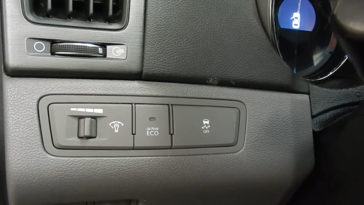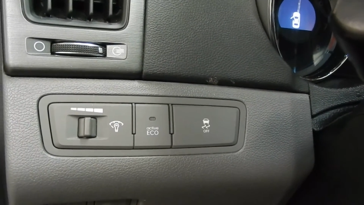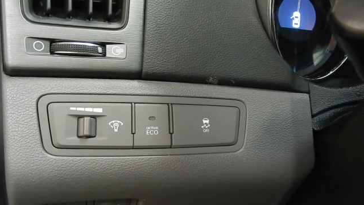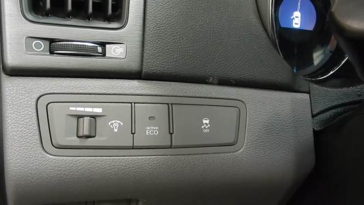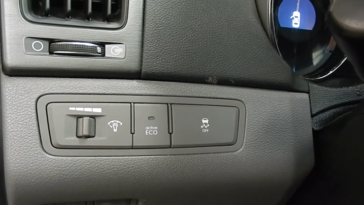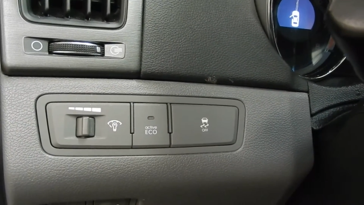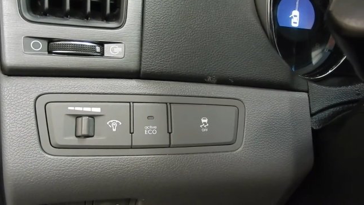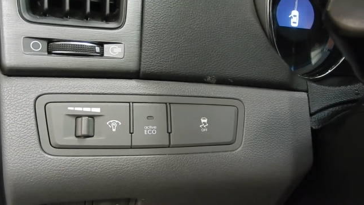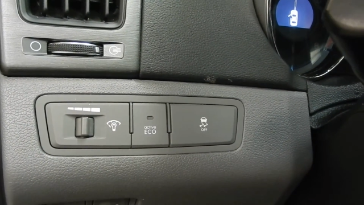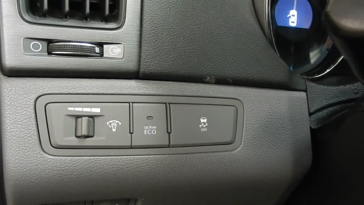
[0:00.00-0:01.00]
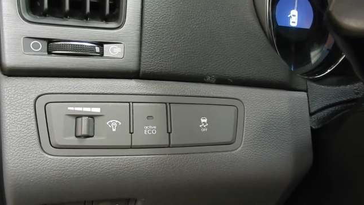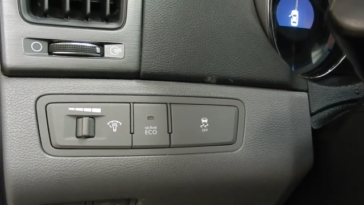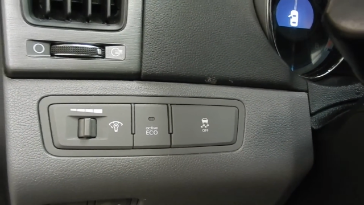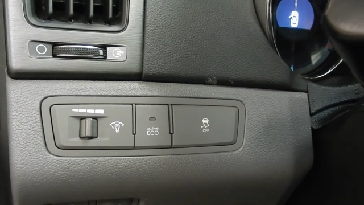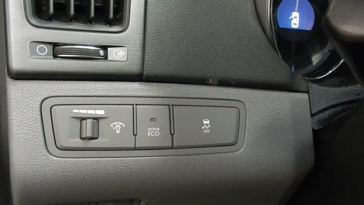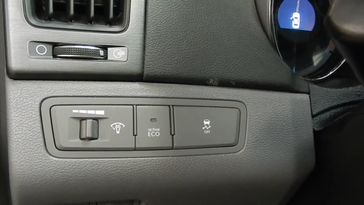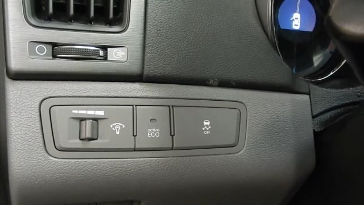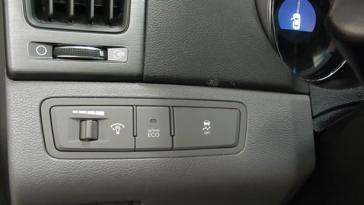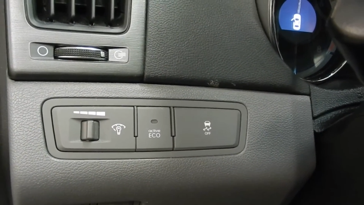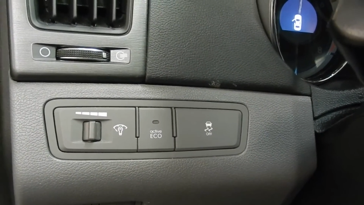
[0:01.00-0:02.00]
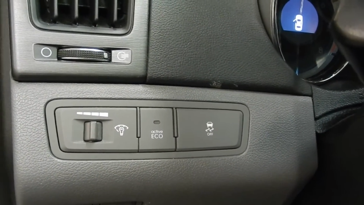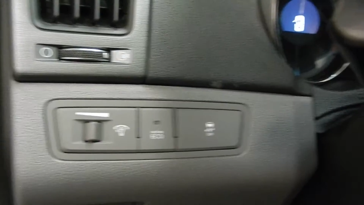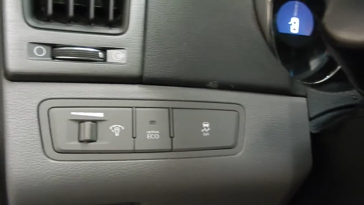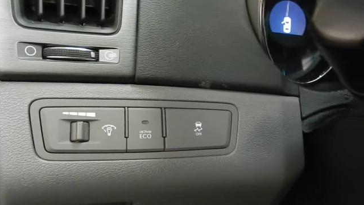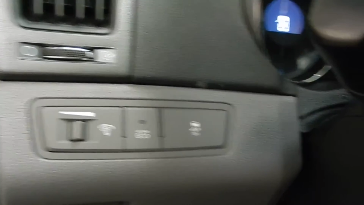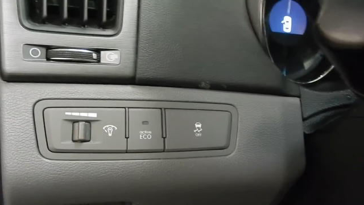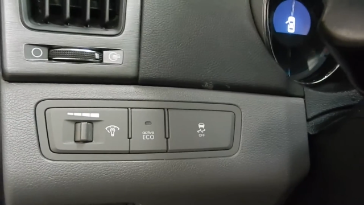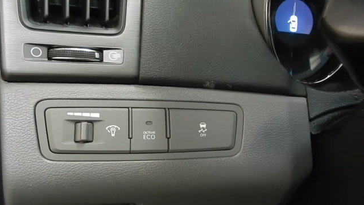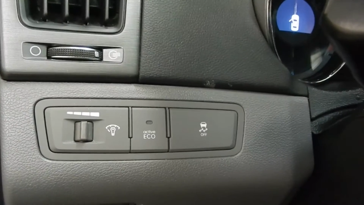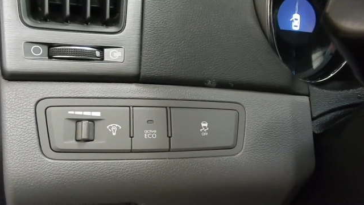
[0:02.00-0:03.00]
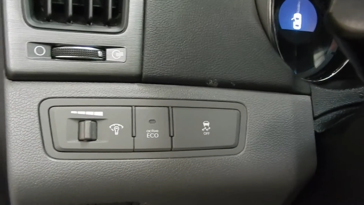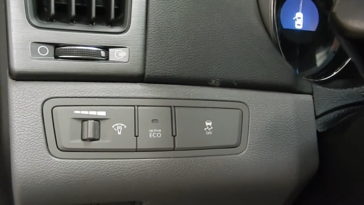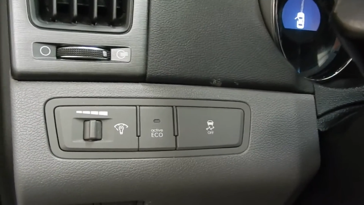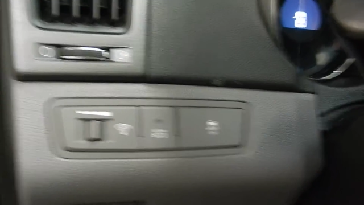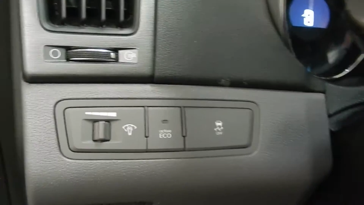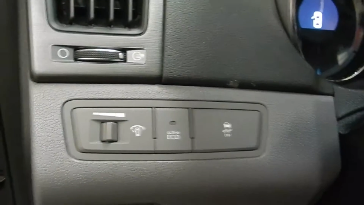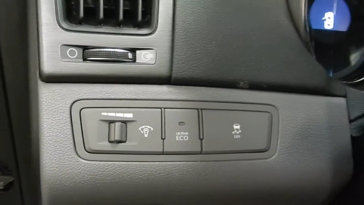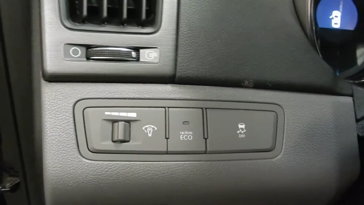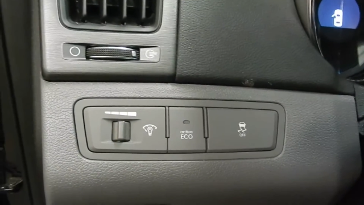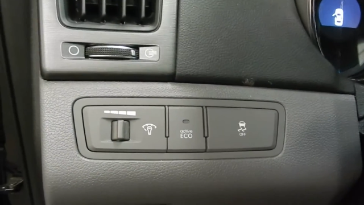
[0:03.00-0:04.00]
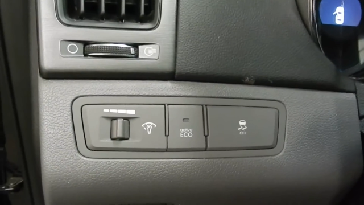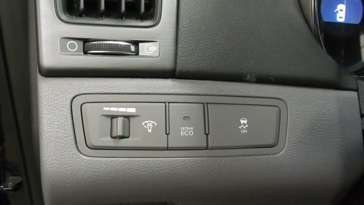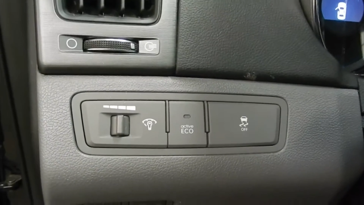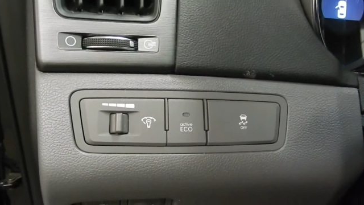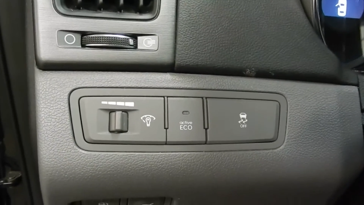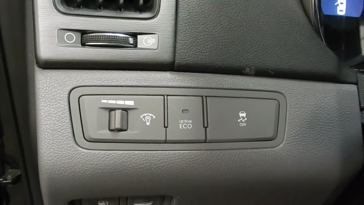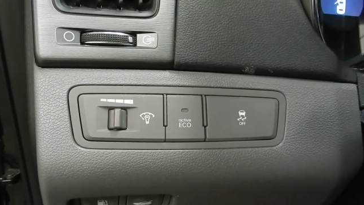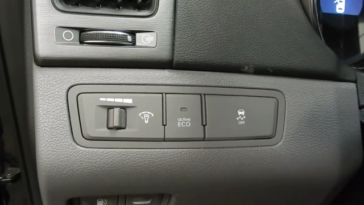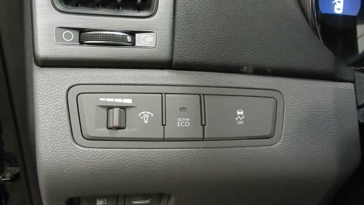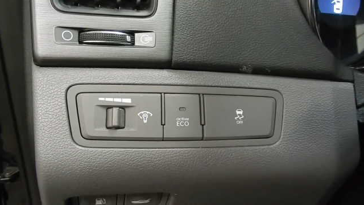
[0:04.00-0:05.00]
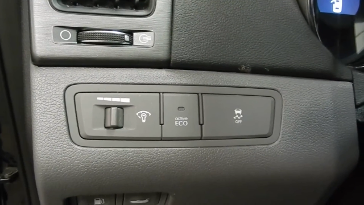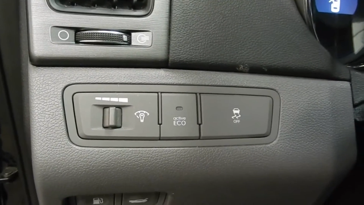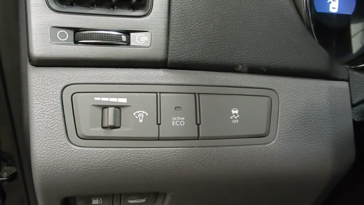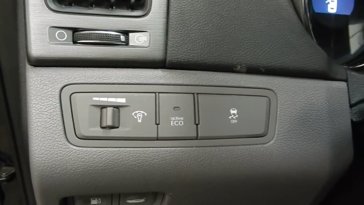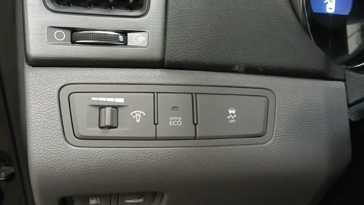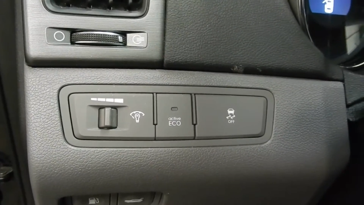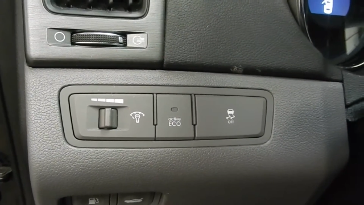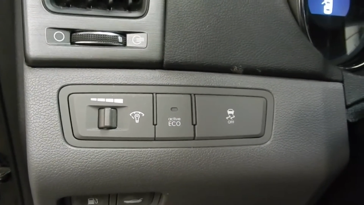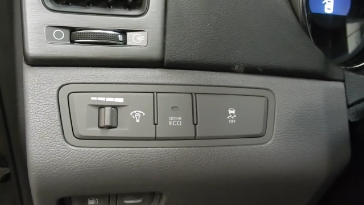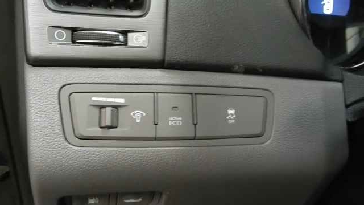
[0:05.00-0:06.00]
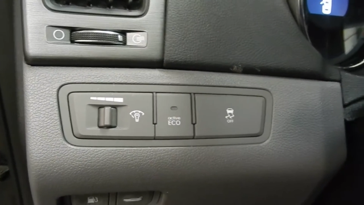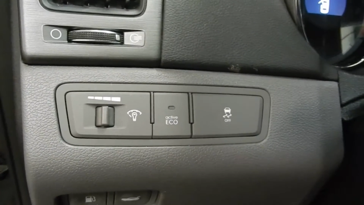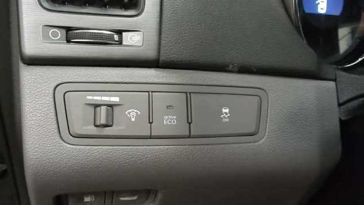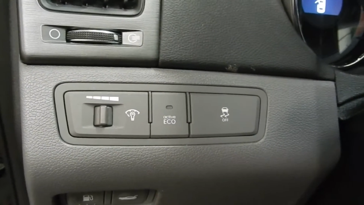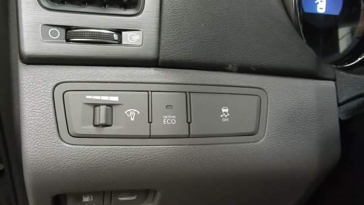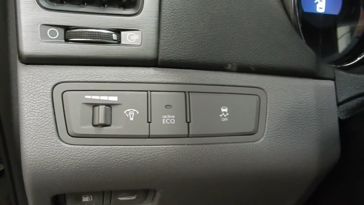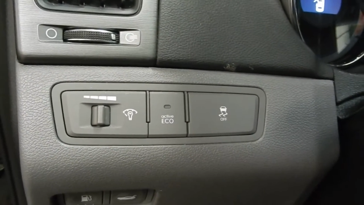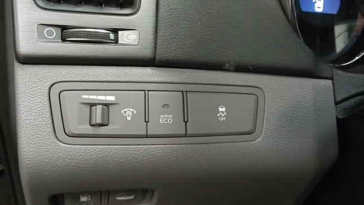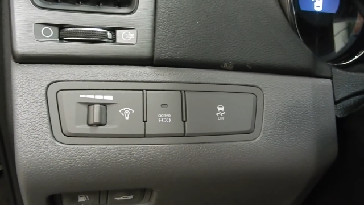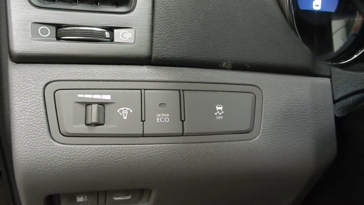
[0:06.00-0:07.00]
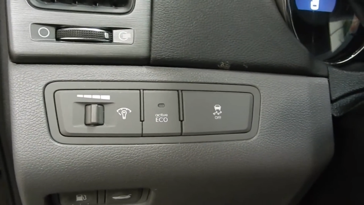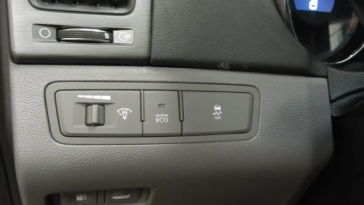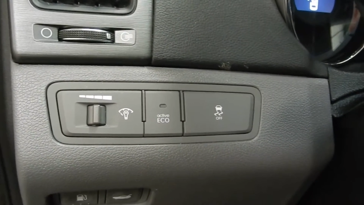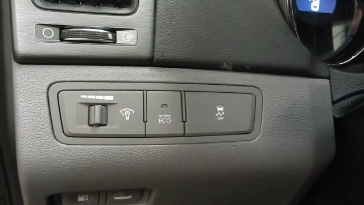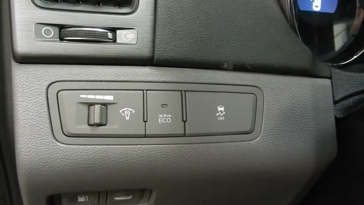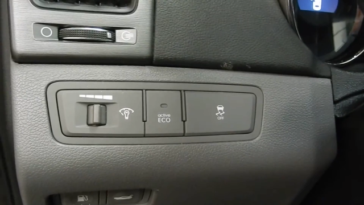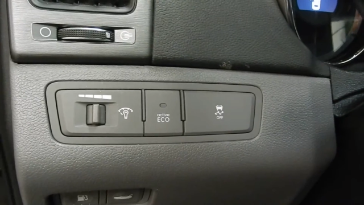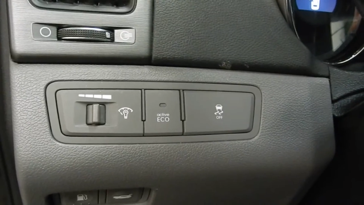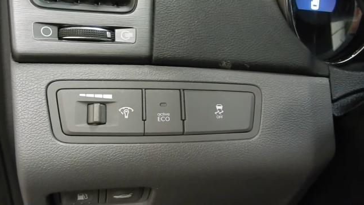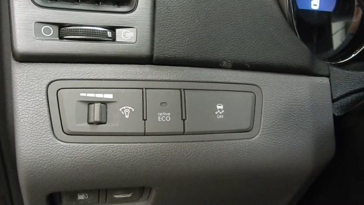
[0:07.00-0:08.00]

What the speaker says: No face is visible, so there are no lips to read.